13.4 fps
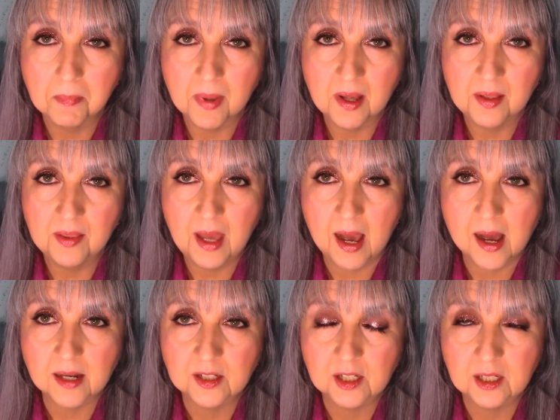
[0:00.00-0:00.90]

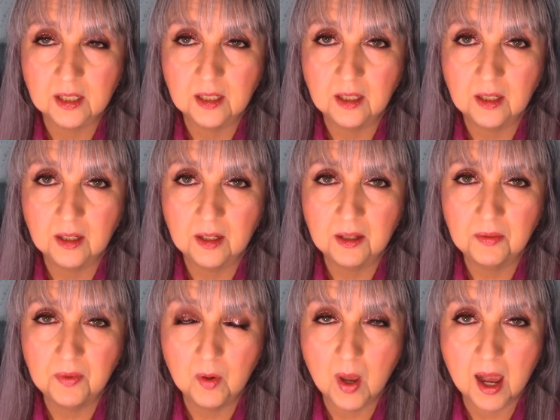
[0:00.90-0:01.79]
that if
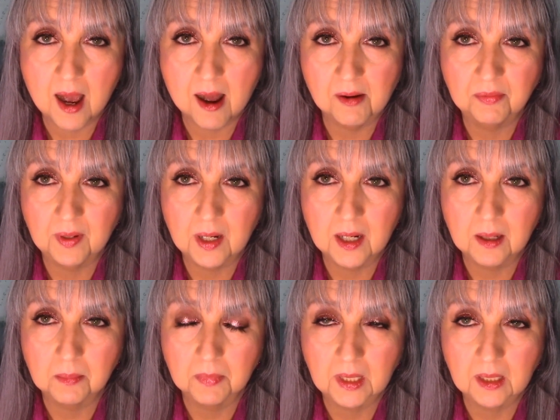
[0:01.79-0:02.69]
you have
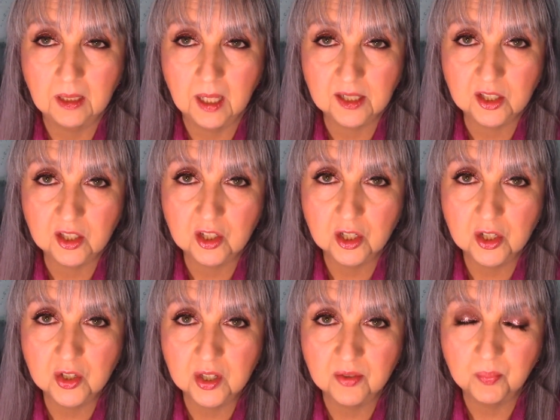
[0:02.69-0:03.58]

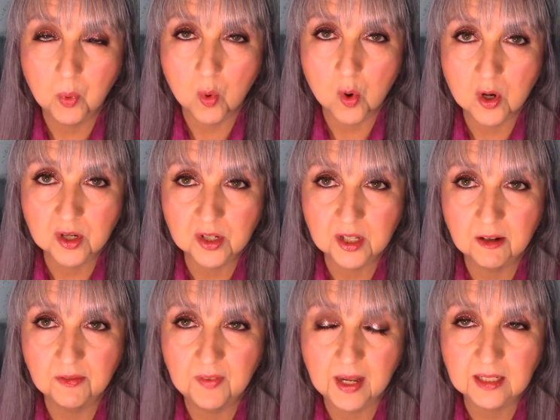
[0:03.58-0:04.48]
clusters of pores that are
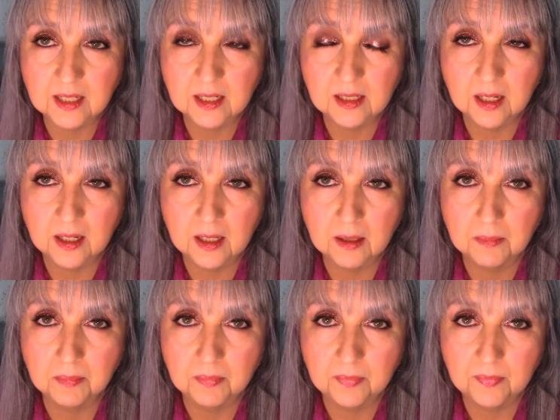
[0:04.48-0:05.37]
affected,
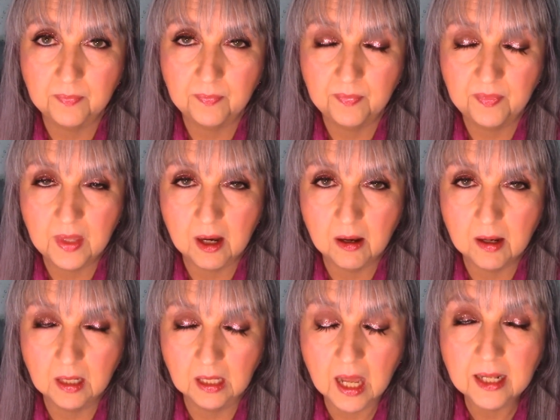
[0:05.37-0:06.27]
they
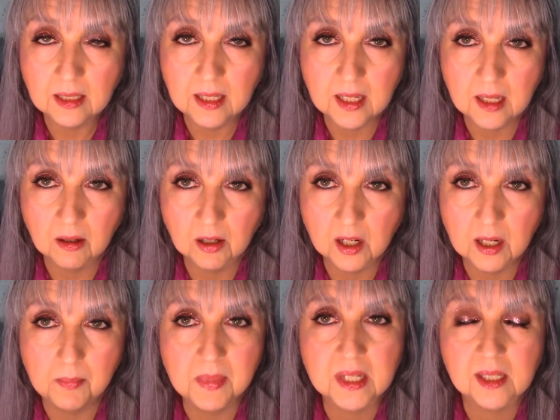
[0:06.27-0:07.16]
likely are going
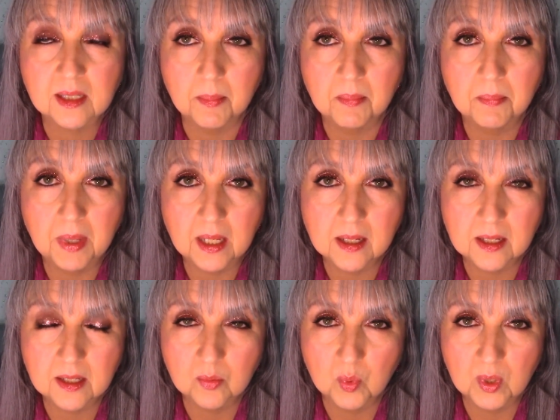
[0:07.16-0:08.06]
to miss some,
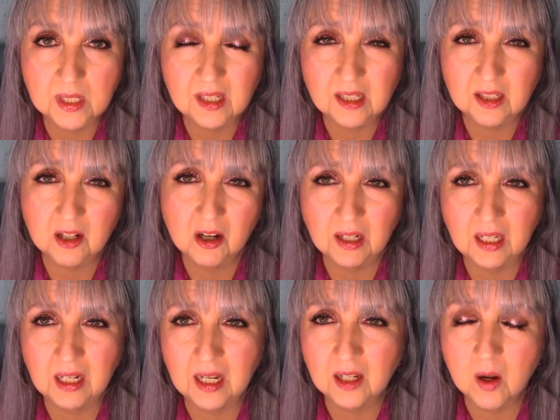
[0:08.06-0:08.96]
because once they start
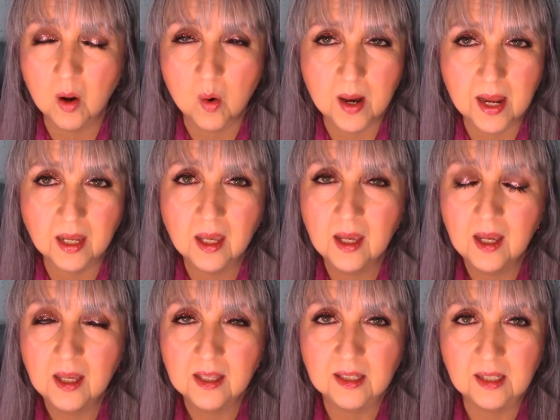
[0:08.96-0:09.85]
getting going,
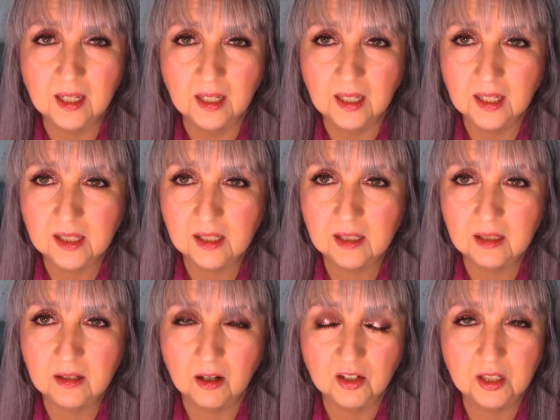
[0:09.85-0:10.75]
the skin
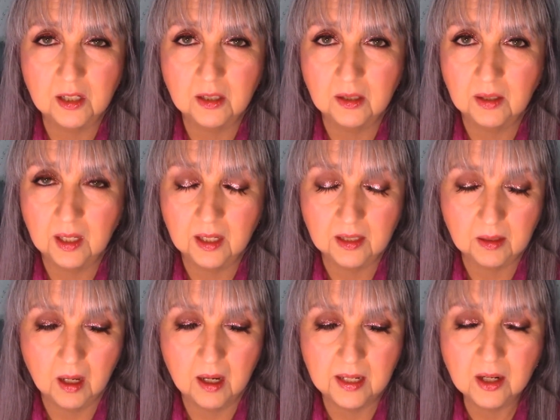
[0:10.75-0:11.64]
starts to get
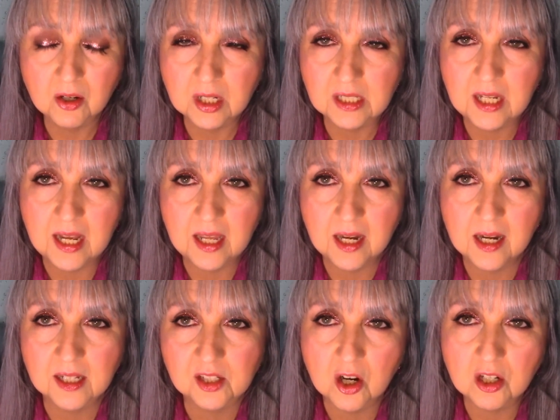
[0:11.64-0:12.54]
irritated.
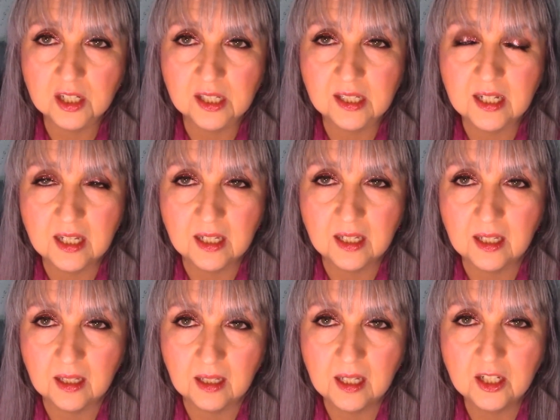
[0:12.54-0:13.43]
It's hard to see
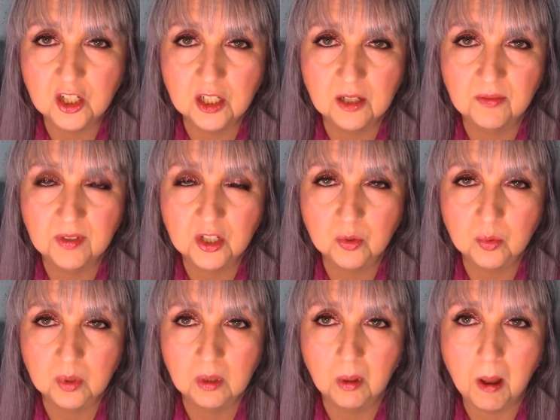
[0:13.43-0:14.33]
each
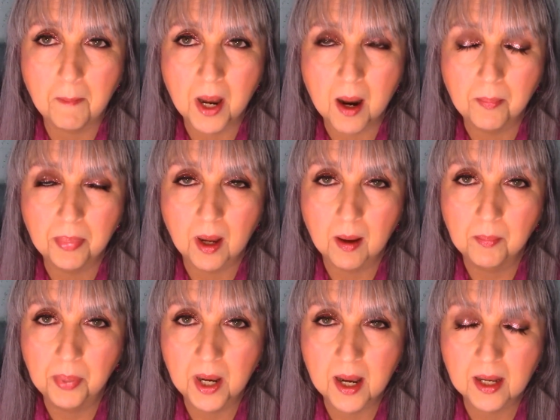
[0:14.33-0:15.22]
individual bump,
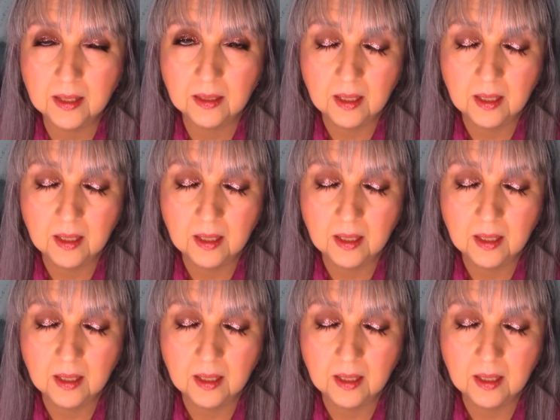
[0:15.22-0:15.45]
but